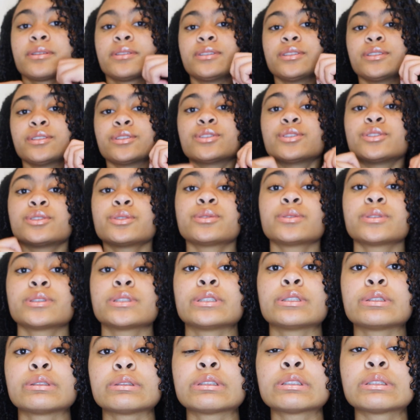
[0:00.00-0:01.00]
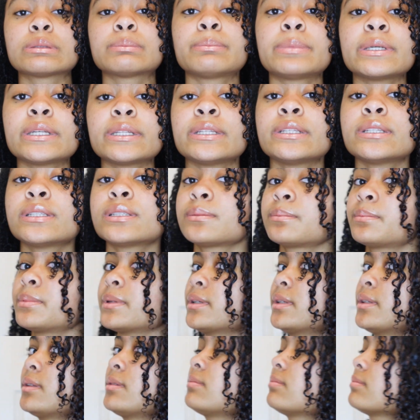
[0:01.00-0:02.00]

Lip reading: gonna do a little spinny spin.